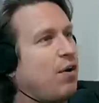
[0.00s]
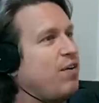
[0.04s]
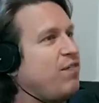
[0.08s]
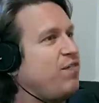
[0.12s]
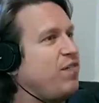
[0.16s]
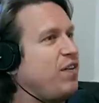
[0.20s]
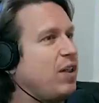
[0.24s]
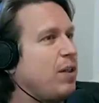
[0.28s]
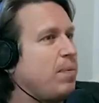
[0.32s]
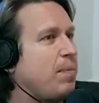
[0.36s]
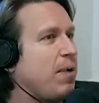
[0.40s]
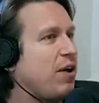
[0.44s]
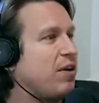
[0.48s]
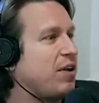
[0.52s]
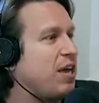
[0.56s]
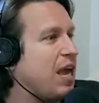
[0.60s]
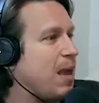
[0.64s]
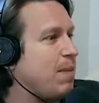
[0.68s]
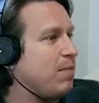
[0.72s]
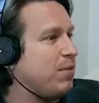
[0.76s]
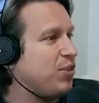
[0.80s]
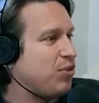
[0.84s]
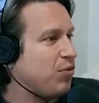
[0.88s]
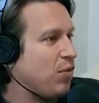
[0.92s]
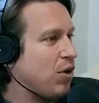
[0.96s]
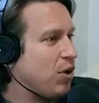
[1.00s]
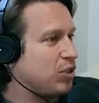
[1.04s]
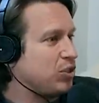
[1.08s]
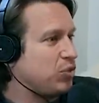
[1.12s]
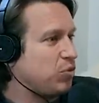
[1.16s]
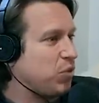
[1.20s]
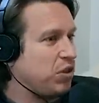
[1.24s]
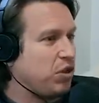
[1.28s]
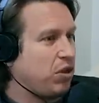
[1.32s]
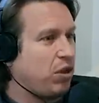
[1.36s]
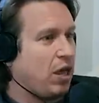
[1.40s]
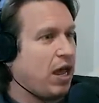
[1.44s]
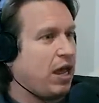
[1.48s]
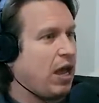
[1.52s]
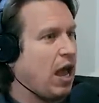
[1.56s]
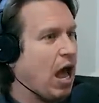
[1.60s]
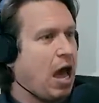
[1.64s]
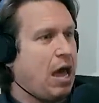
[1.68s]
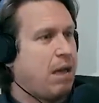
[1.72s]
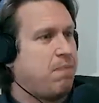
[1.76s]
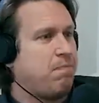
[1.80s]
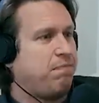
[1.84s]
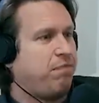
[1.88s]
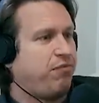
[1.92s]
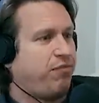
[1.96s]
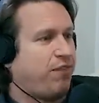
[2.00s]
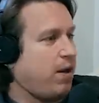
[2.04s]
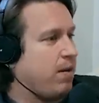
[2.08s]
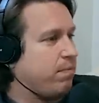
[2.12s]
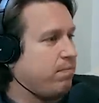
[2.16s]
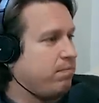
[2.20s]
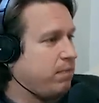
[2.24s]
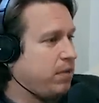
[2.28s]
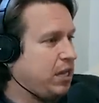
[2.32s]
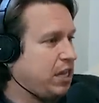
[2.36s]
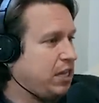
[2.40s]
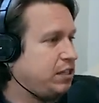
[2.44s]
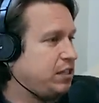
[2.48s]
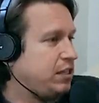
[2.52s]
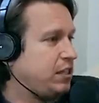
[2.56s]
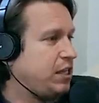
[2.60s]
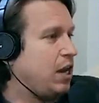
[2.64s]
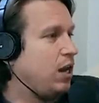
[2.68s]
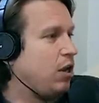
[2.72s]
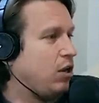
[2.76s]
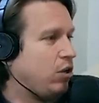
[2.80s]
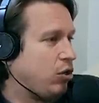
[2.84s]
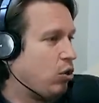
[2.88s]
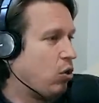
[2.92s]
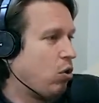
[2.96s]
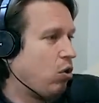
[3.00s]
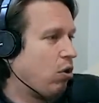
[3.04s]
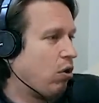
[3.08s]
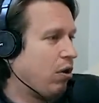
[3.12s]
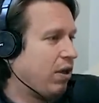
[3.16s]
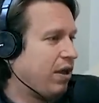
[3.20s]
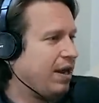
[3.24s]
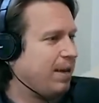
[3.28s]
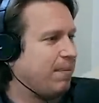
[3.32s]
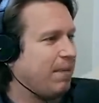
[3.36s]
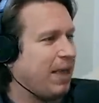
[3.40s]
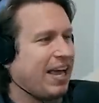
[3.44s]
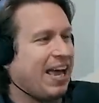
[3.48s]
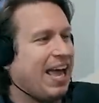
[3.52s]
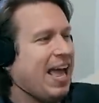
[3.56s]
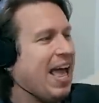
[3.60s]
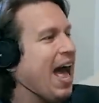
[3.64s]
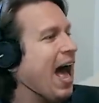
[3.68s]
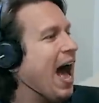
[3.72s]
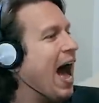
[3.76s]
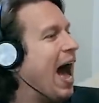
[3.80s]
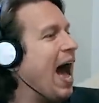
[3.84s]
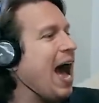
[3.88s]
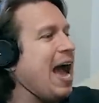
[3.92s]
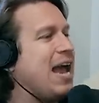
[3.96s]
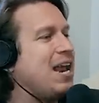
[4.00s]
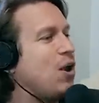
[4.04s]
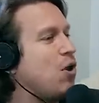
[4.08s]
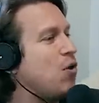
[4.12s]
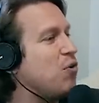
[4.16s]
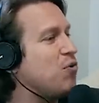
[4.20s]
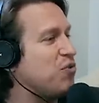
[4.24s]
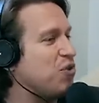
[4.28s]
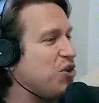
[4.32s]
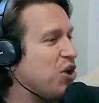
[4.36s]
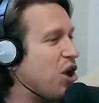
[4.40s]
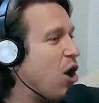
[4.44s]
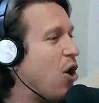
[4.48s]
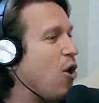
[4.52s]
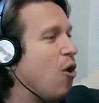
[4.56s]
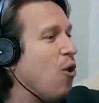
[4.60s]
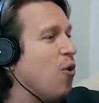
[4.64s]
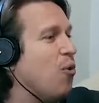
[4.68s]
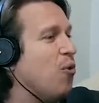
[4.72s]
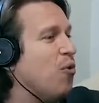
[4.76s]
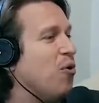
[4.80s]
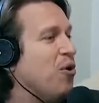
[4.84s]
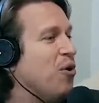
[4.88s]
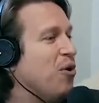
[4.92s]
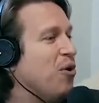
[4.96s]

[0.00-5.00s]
I feel about Game of Thrones when they're like, I'm from Isildur. And I'm like, I don't know.